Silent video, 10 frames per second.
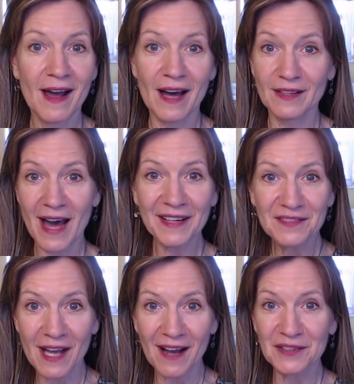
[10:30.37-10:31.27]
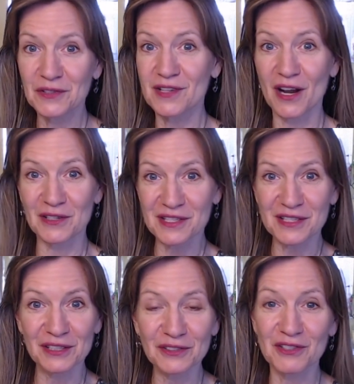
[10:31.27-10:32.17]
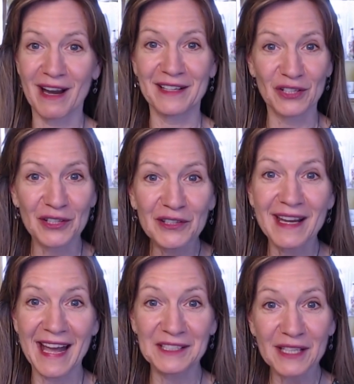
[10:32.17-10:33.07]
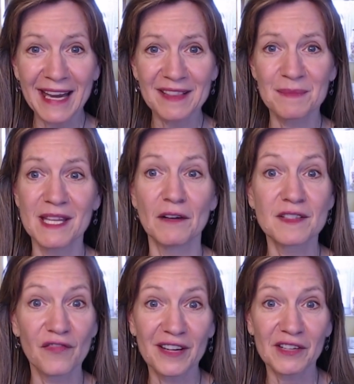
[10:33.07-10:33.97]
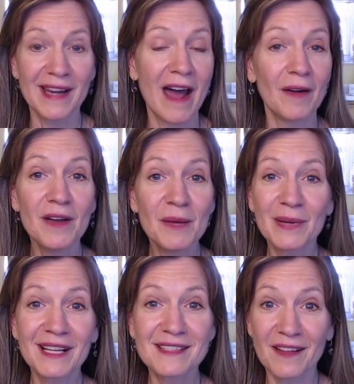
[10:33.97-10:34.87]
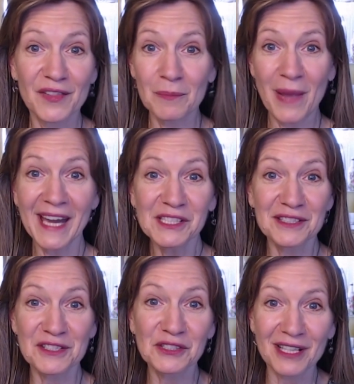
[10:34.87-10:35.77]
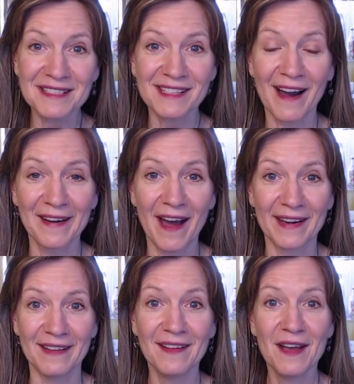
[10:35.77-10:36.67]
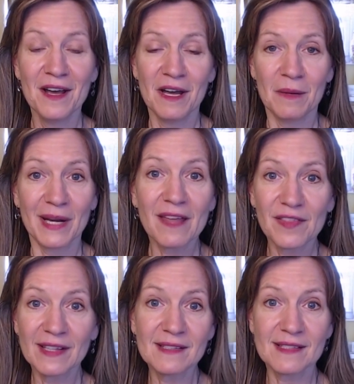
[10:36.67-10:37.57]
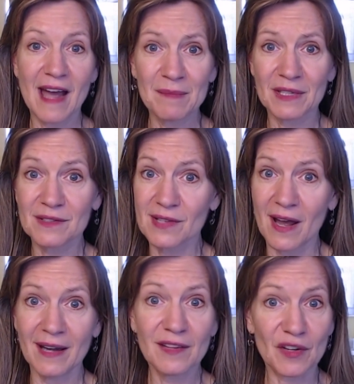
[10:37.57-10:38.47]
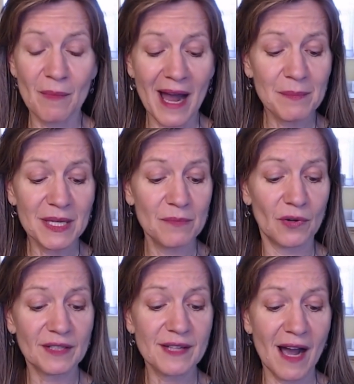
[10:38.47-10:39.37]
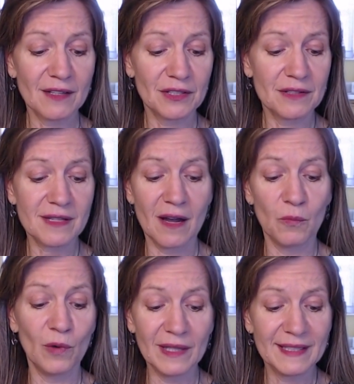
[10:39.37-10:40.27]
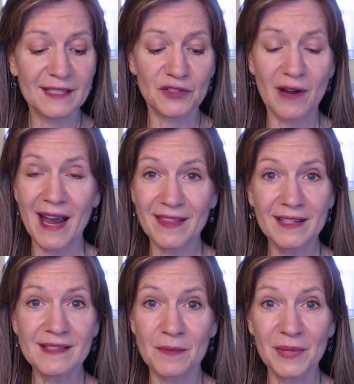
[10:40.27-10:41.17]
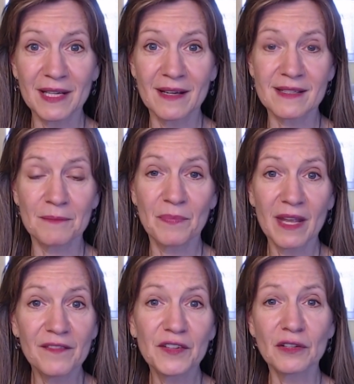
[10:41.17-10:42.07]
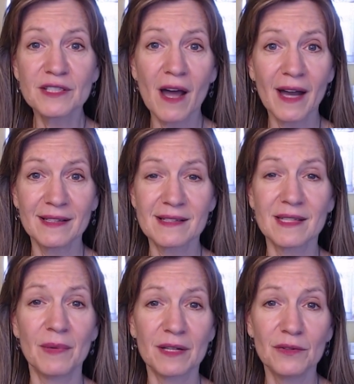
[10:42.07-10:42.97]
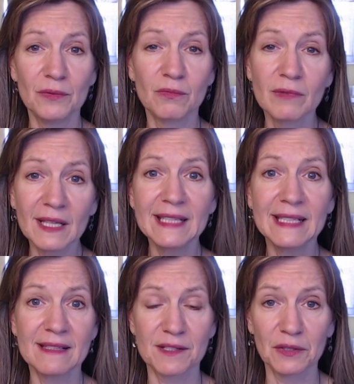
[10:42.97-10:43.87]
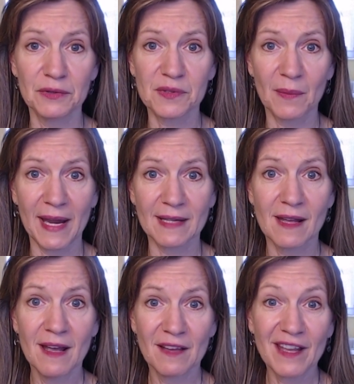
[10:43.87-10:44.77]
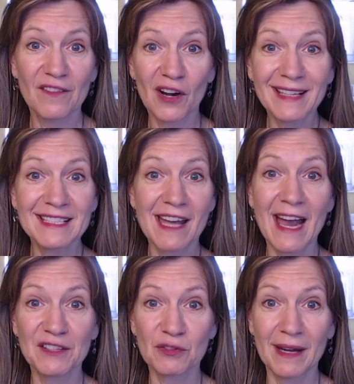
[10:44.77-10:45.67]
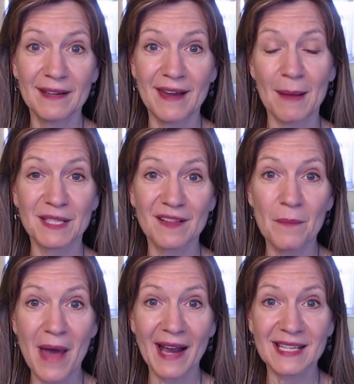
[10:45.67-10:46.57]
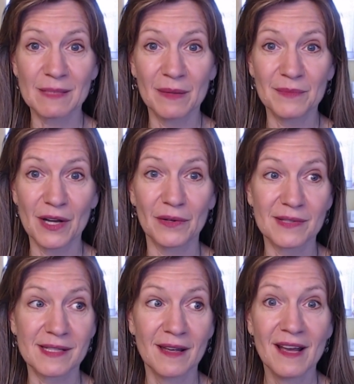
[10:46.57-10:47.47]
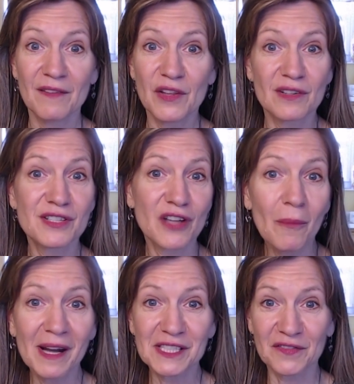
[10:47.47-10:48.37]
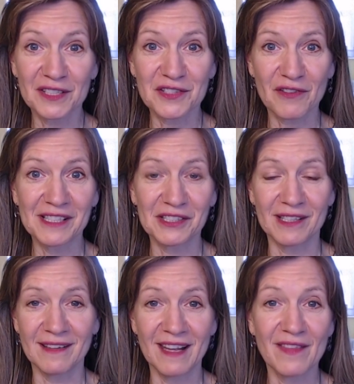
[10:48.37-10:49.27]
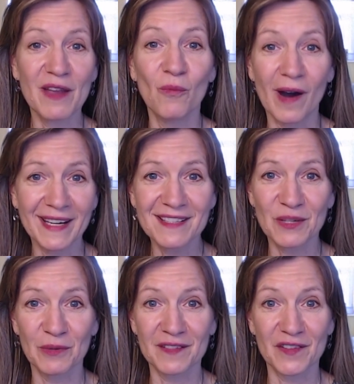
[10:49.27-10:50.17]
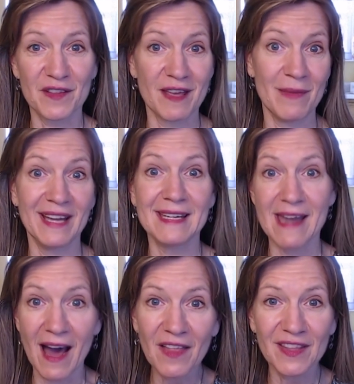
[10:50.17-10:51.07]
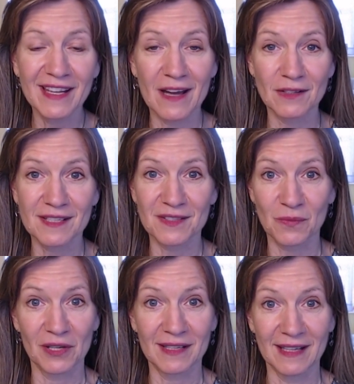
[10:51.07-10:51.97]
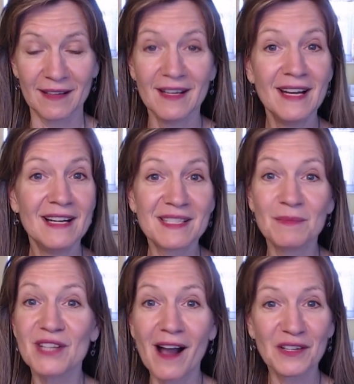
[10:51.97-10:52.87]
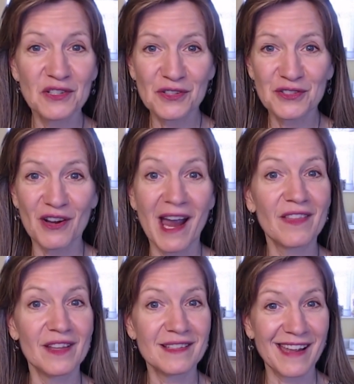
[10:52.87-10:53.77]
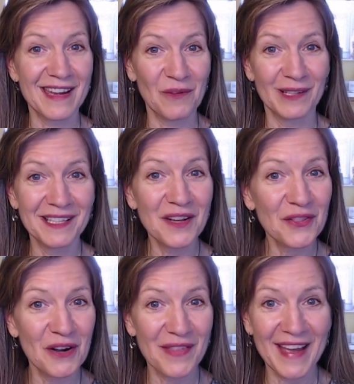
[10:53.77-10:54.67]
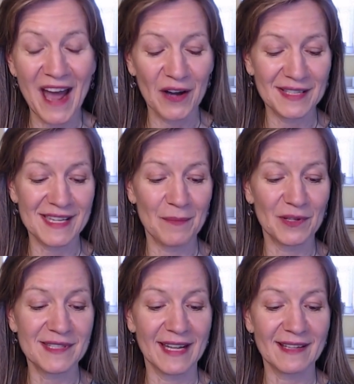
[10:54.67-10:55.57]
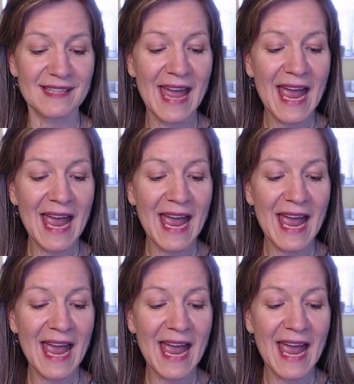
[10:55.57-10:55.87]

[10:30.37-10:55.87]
A lot of doctors are still trying to learn, educate themselves, figure it out because their patients just got on it. But I think as time goes on, there might be more doctors willing to try this, because if you're talking to somebody who really needs to lose weight, they have already titrated up to the maximum dose. There's so much frustration and they want it to work for them and nothing else is working. Some doctors are trying this, and I wanted to throw that out as number 6.